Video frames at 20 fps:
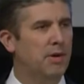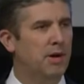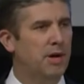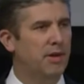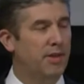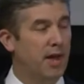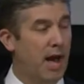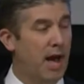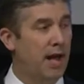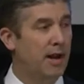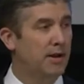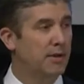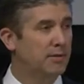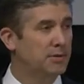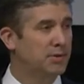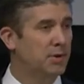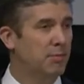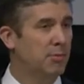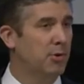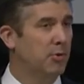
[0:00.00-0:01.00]
uh, that and
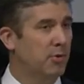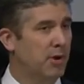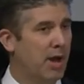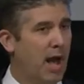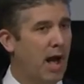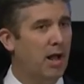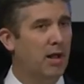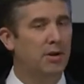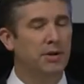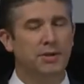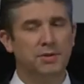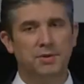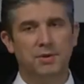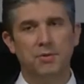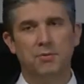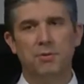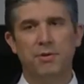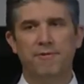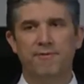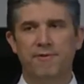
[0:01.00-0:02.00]
some of the realities
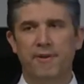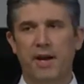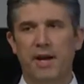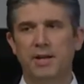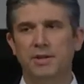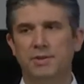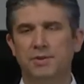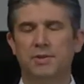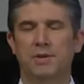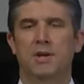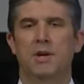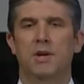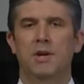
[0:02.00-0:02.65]
that we face.